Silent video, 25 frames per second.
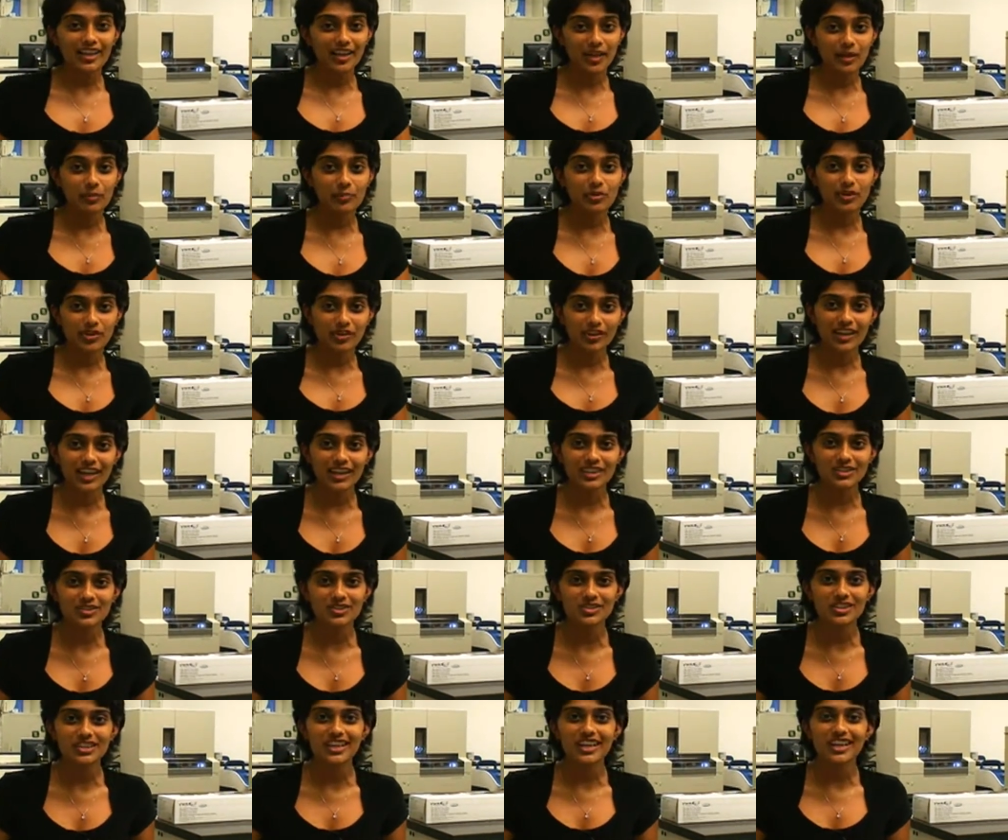came here,
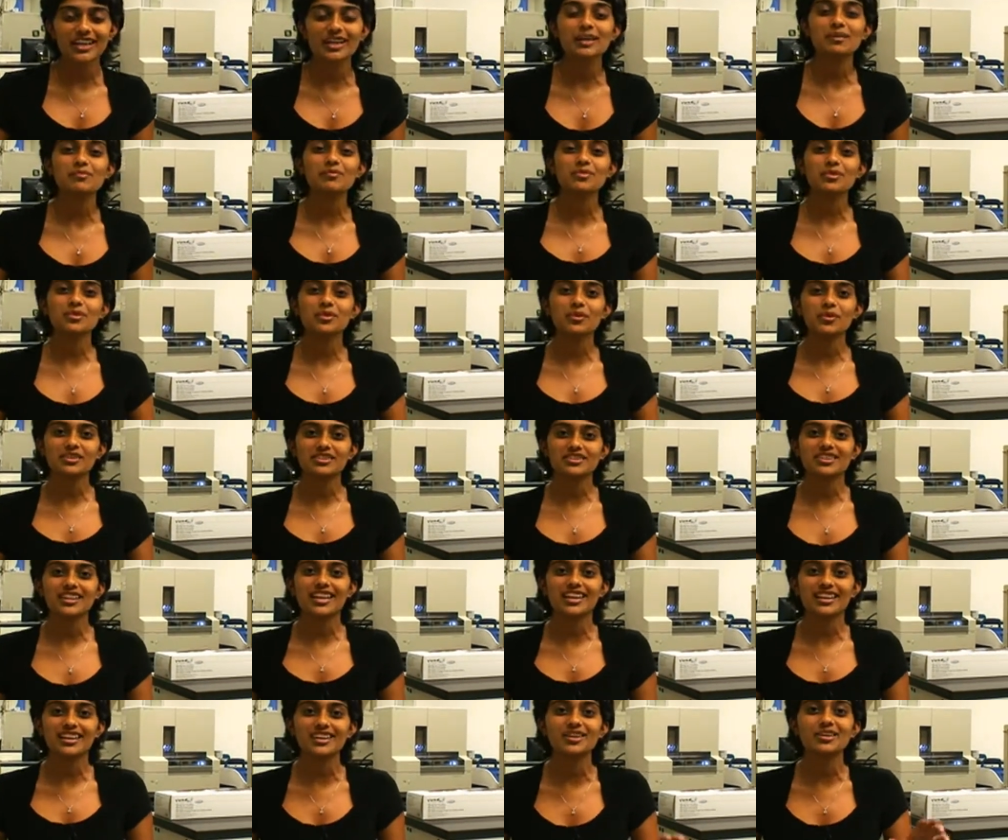actually, I came to know it's
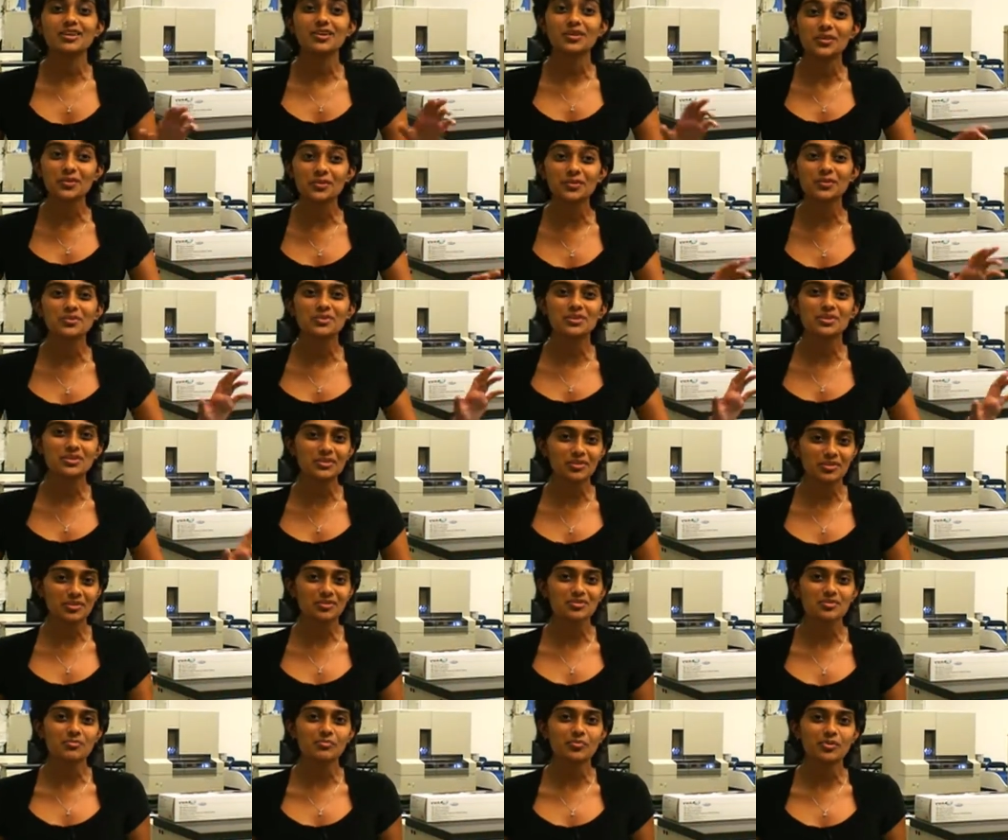like a huge
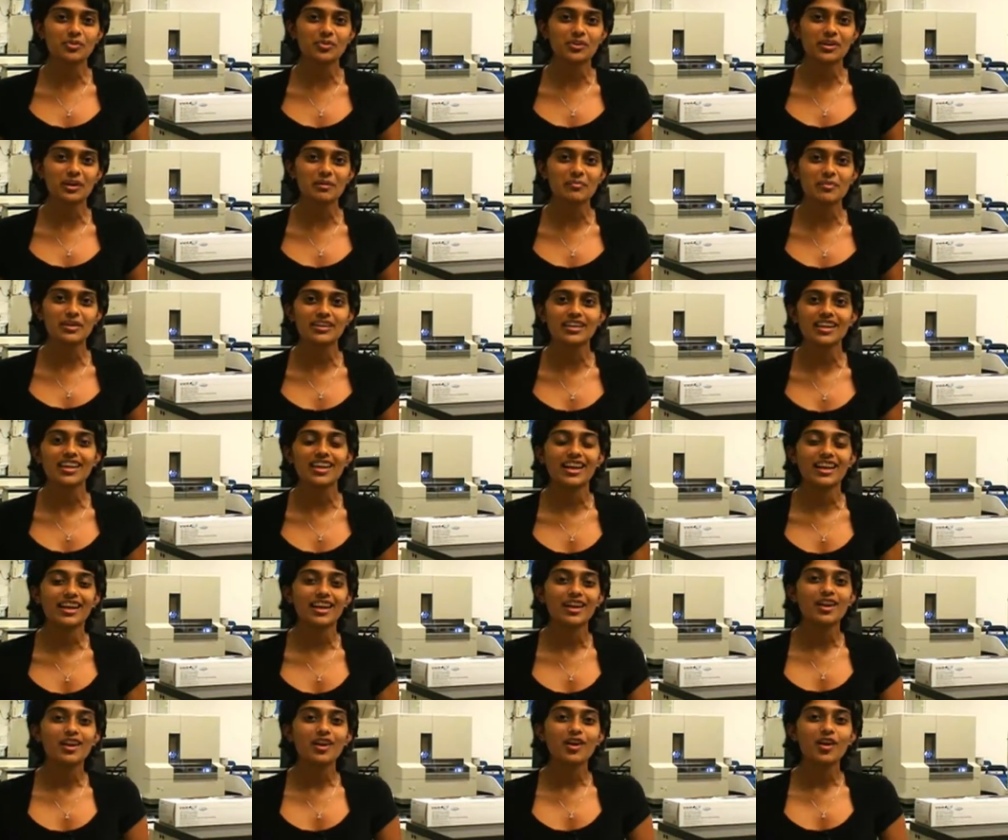internship program and they're like